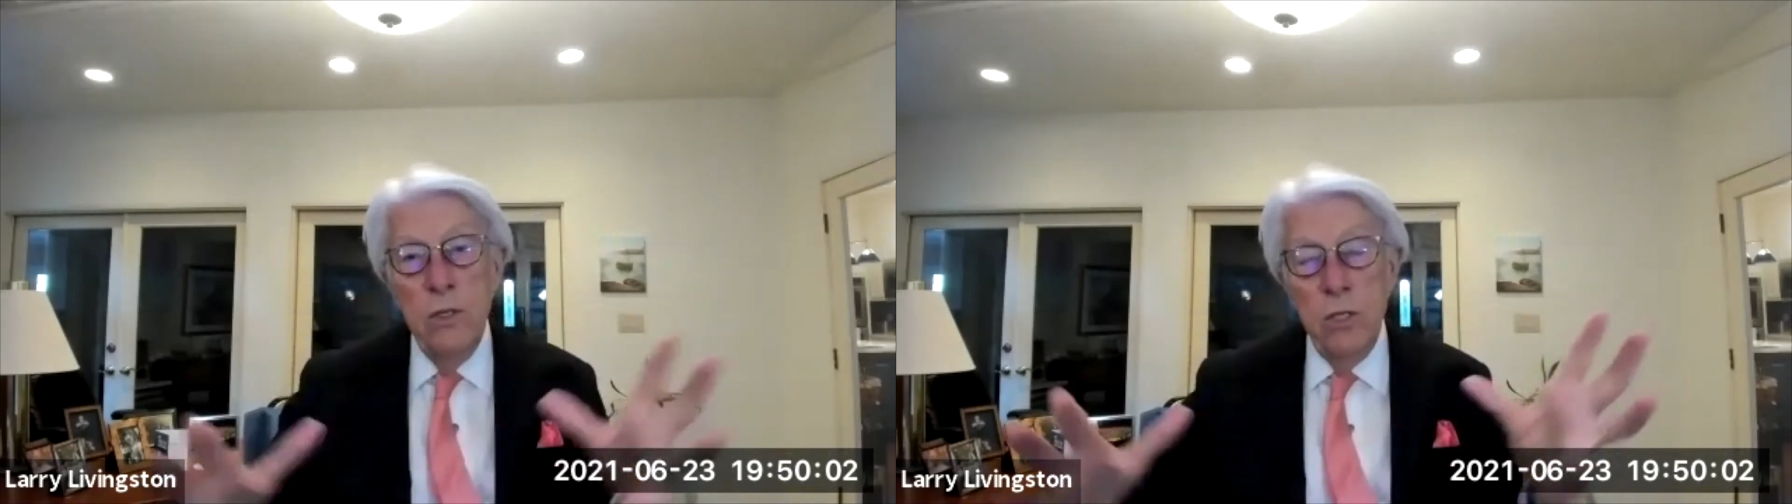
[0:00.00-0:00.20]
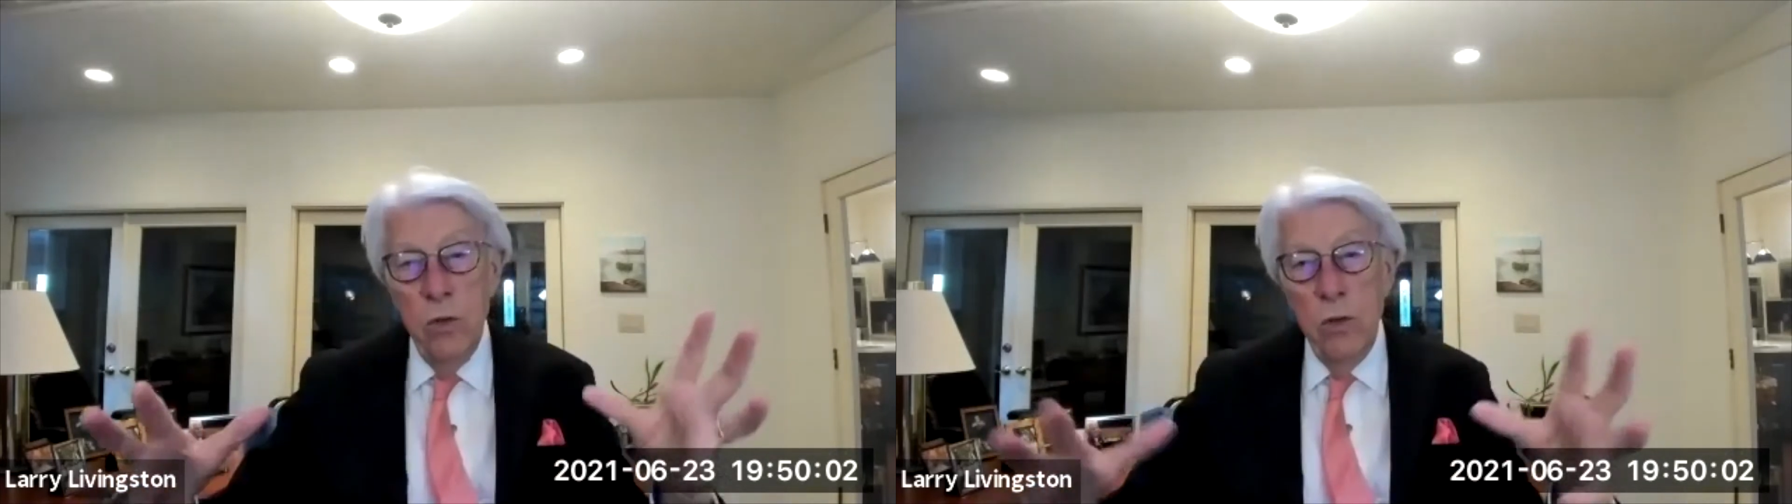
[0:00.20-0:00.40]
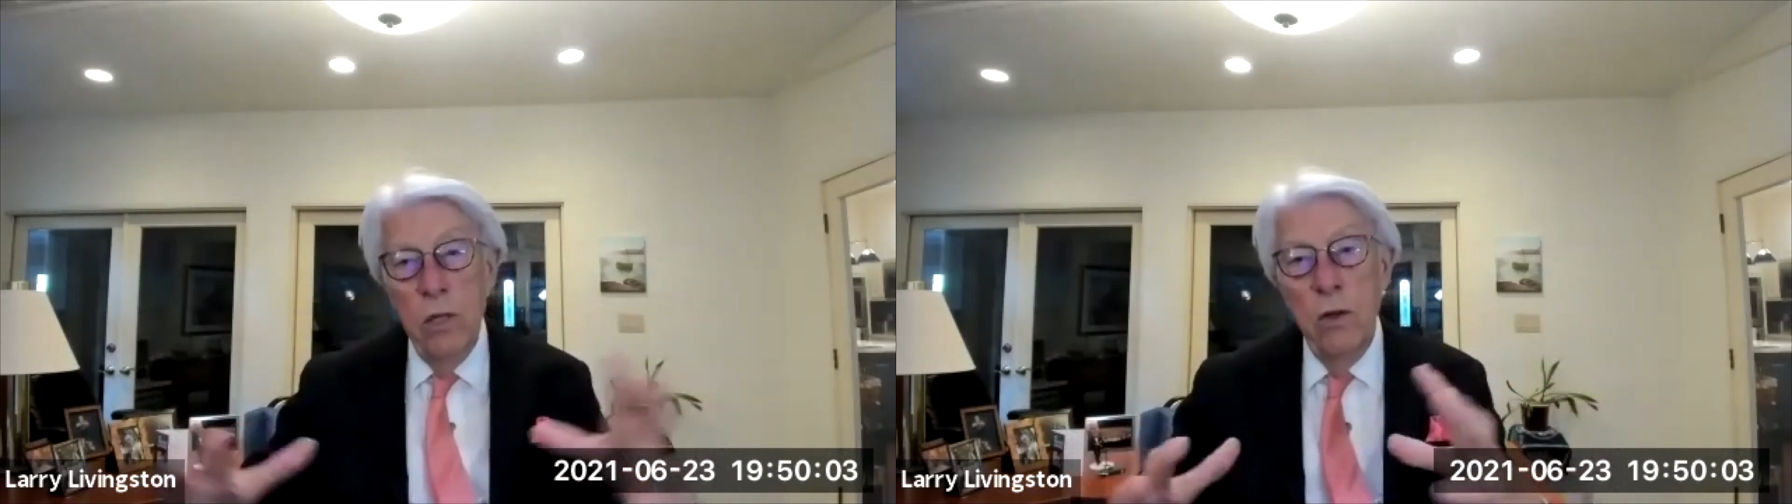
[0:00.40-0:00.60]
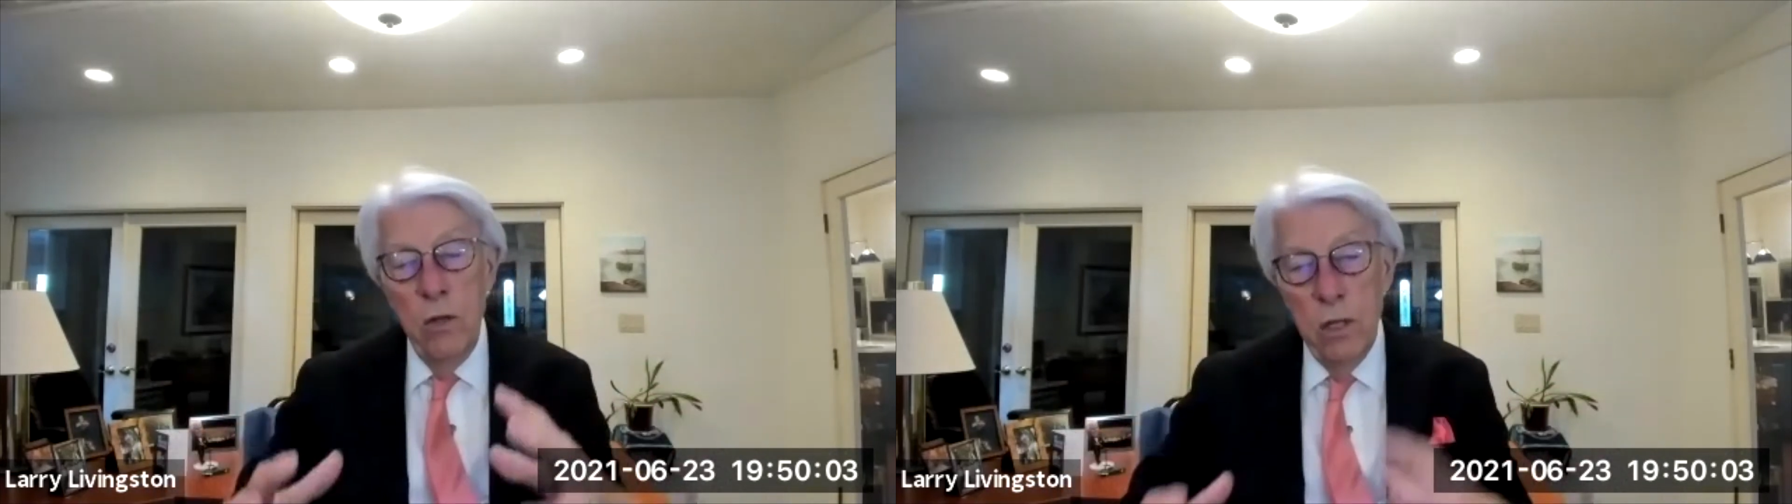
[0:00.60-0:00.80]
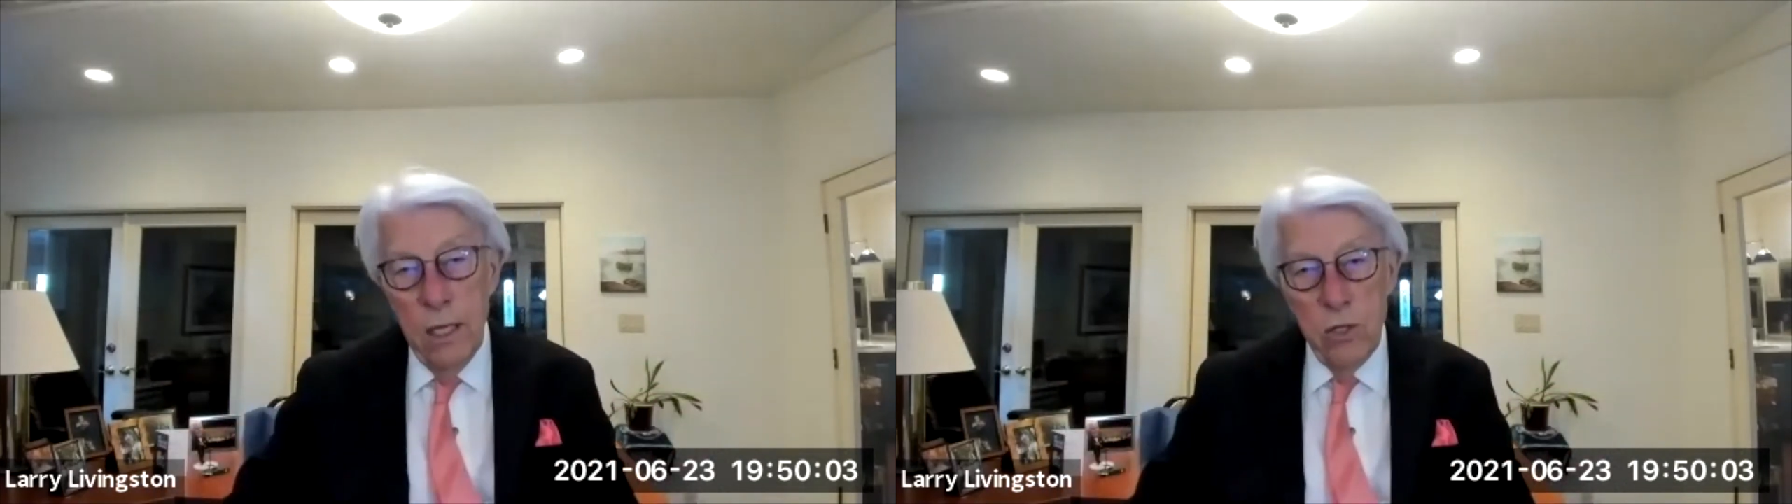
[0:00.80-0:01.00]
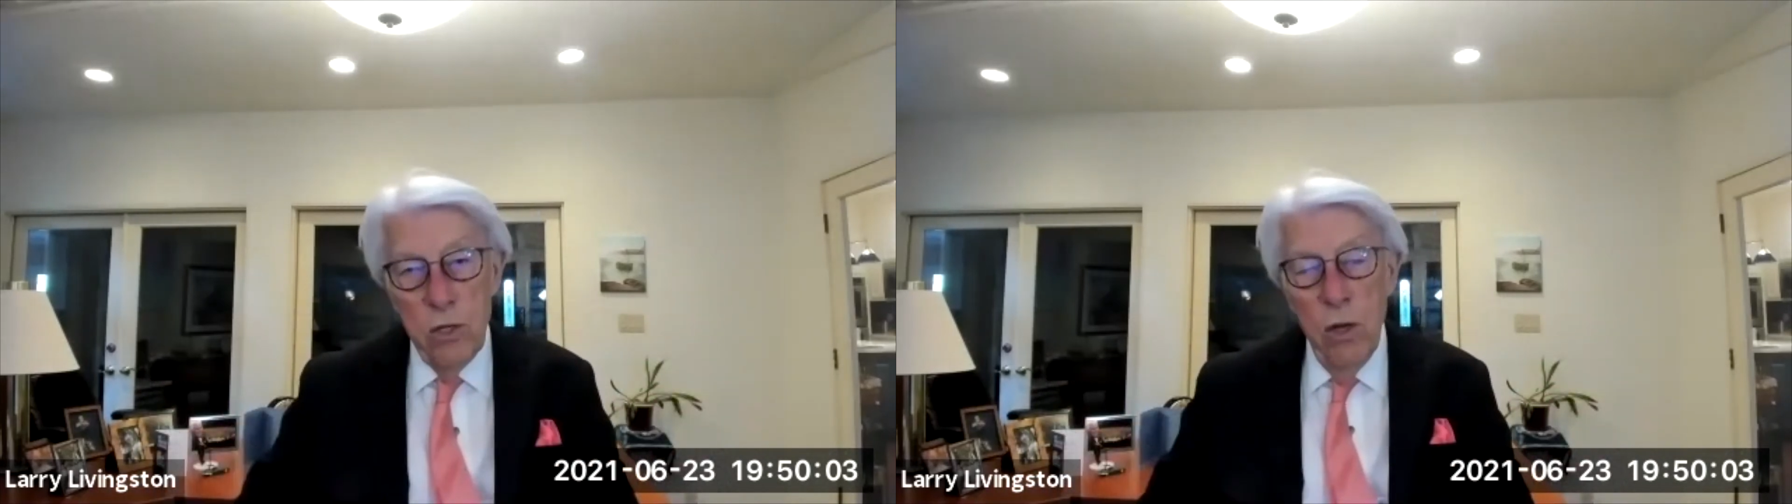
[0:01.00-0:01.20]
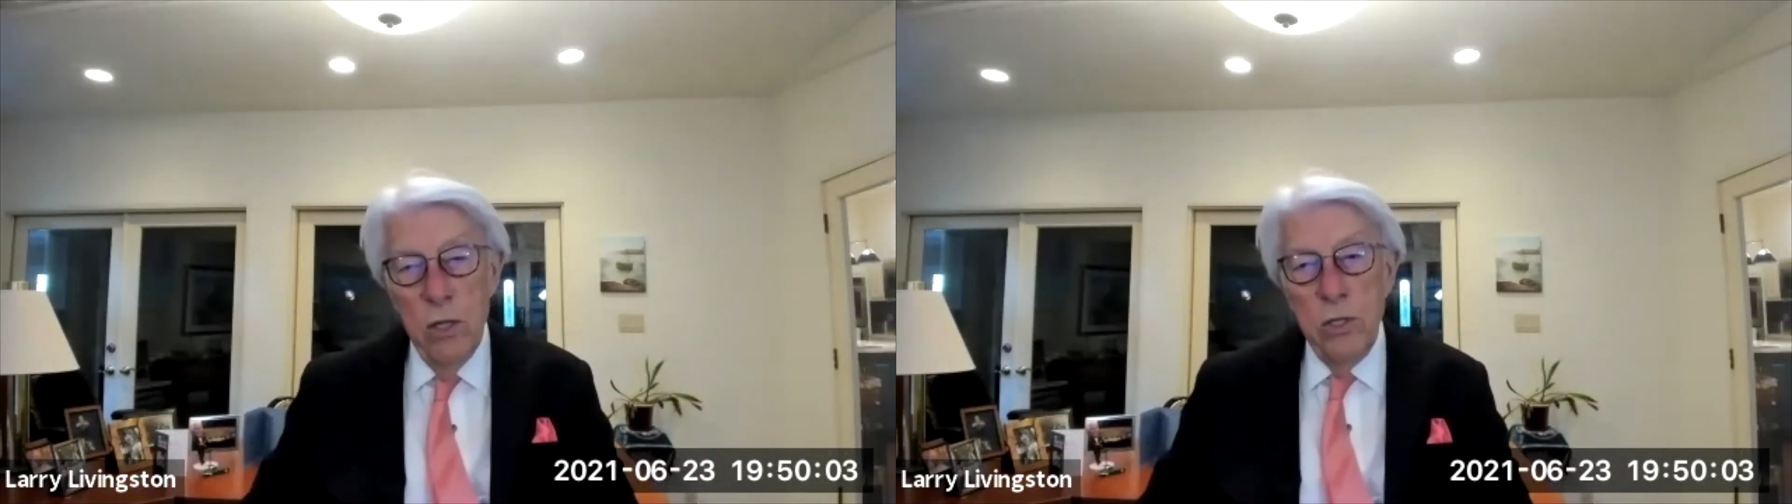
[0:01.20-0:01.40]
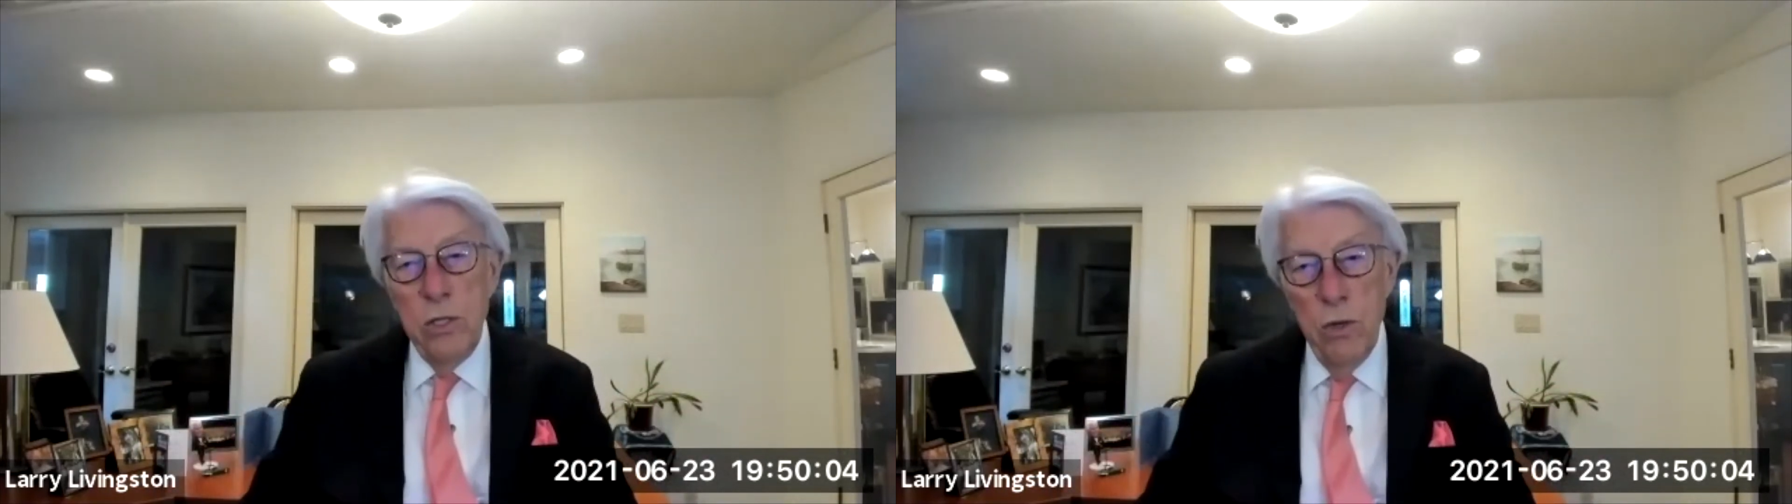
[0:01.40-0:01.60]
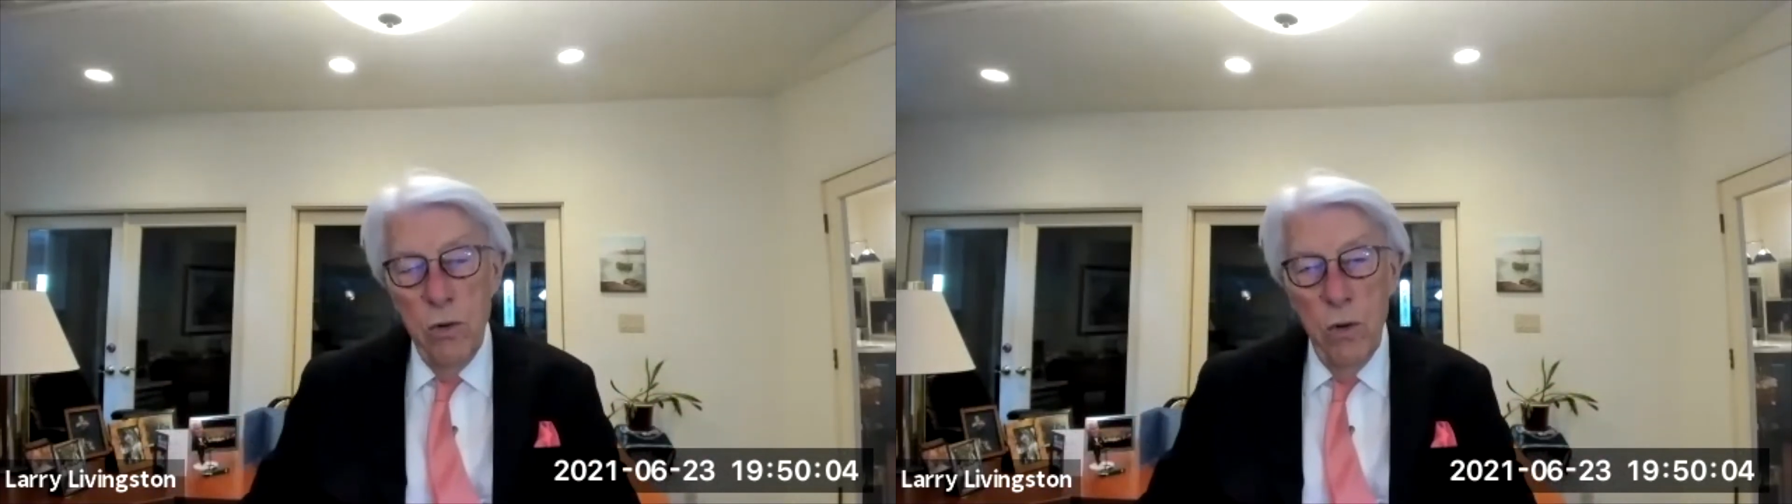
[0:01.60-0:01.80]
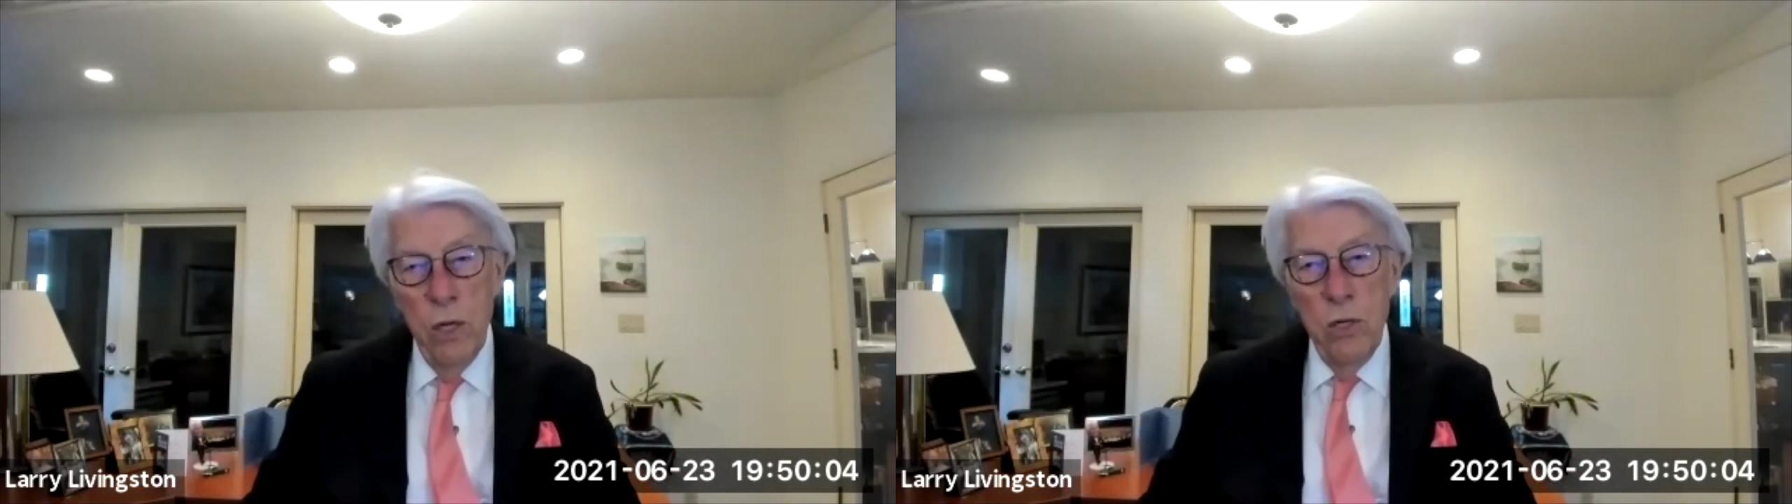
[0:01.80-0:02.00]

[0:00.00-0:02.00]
so that's also a